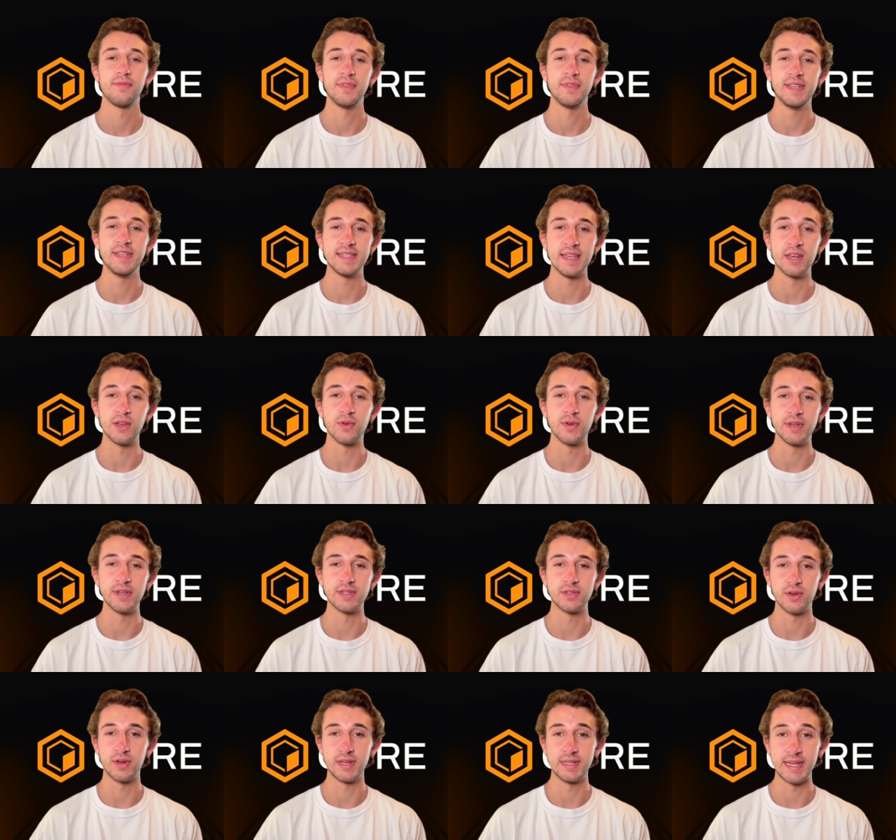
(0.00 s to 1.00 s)
Fees
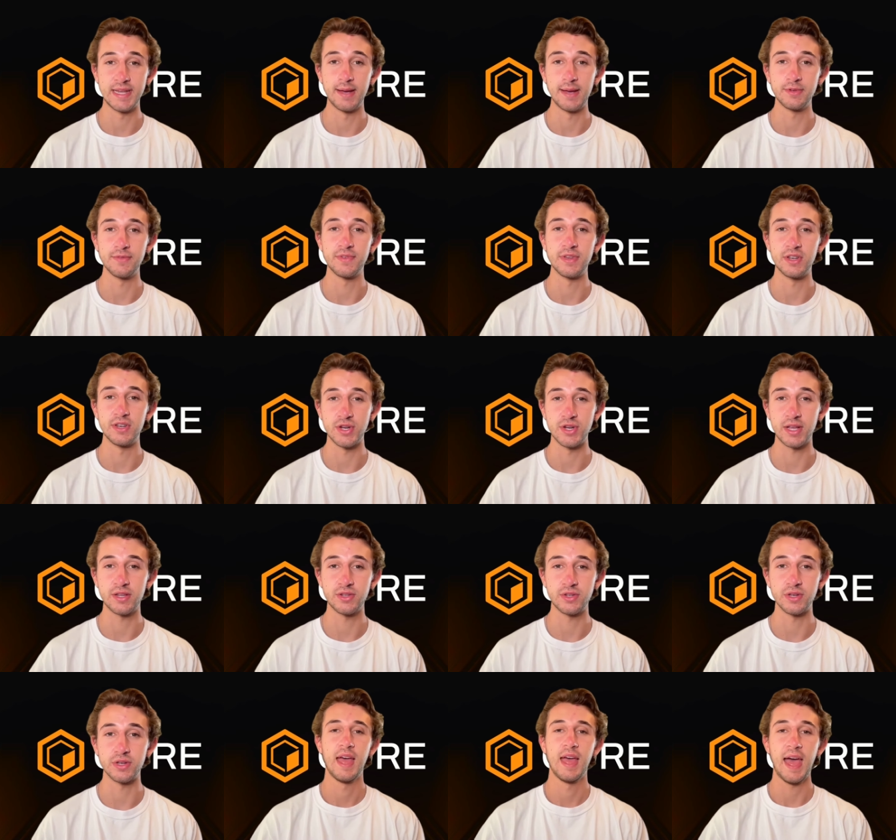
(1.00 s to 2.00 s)
increase during times of congestion
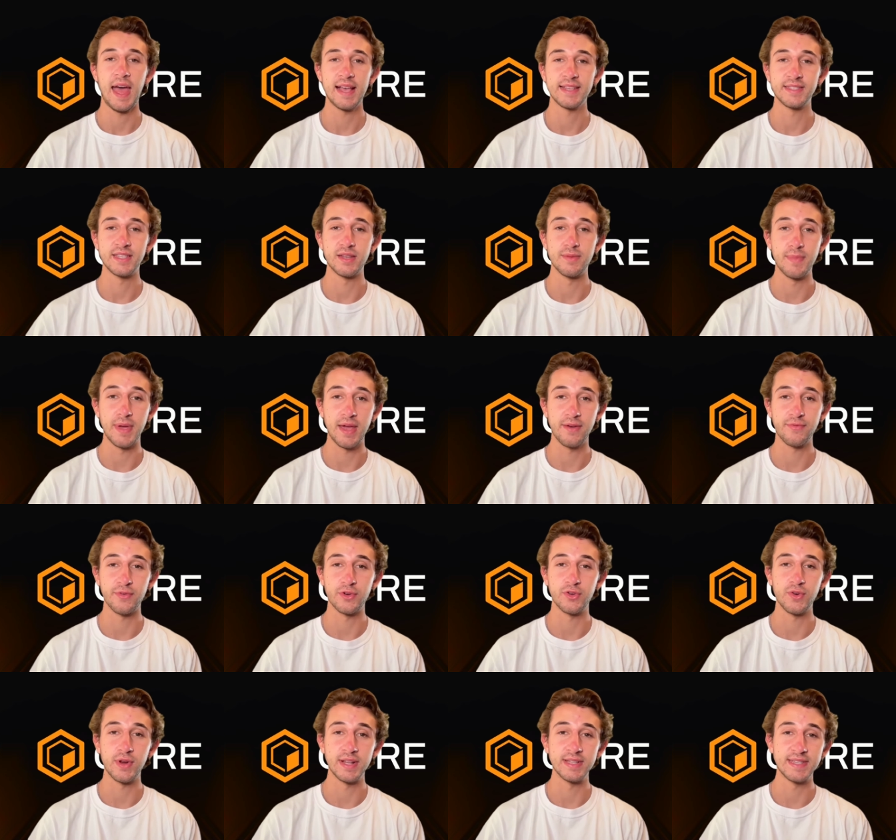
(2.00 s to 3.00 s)
congestion as the demand for
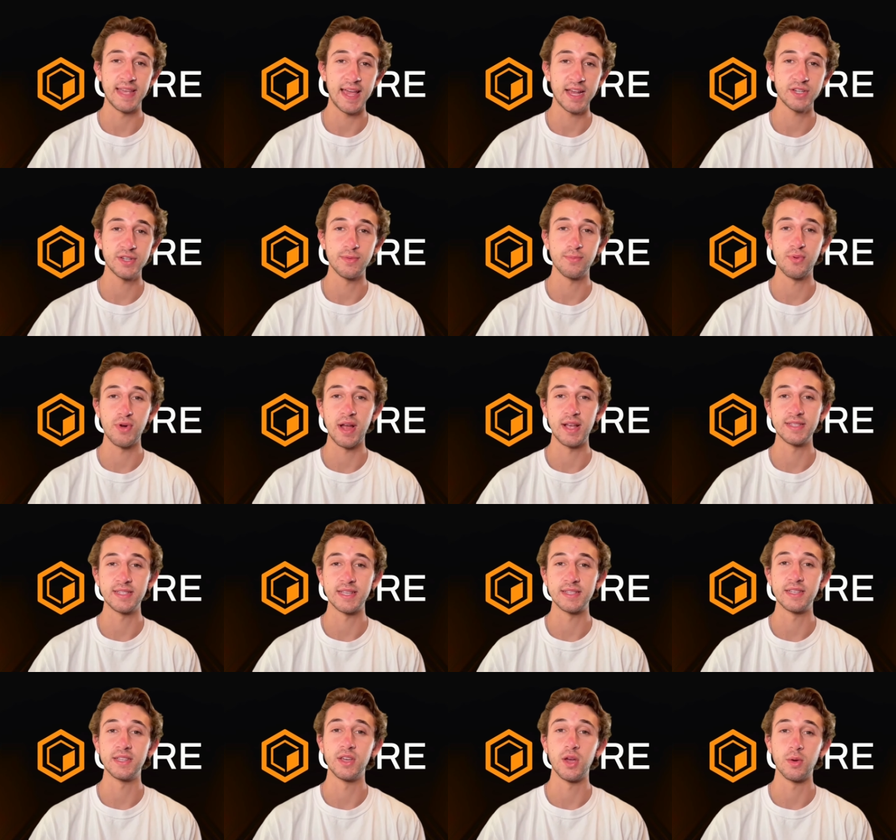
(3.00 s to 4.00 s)
transaction
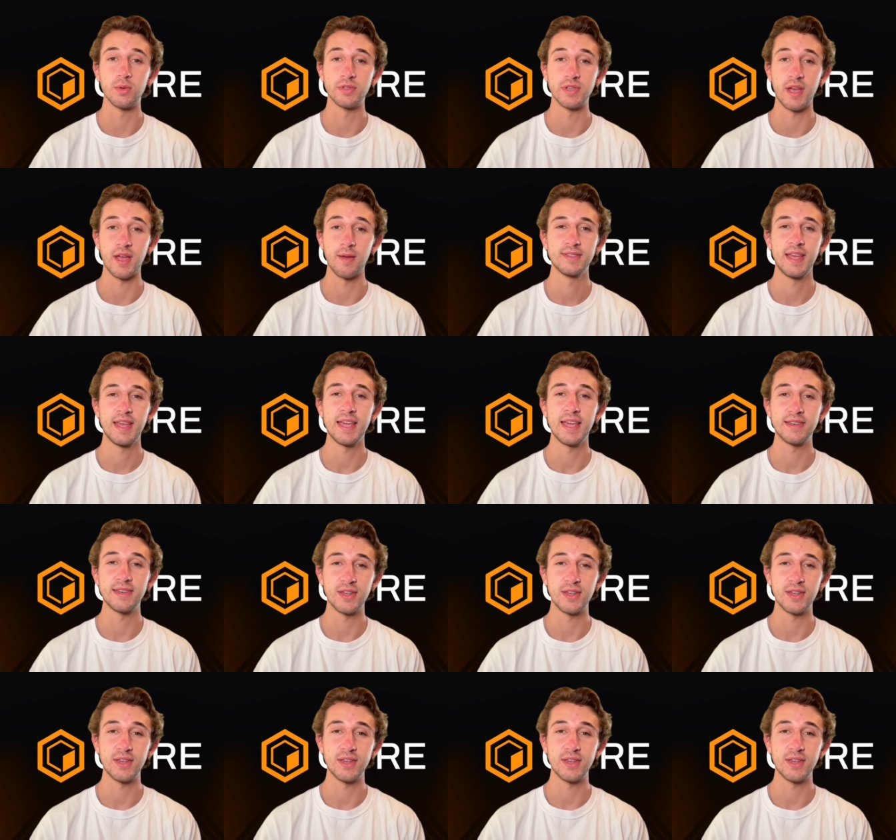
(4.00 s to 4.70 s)
processing goes up and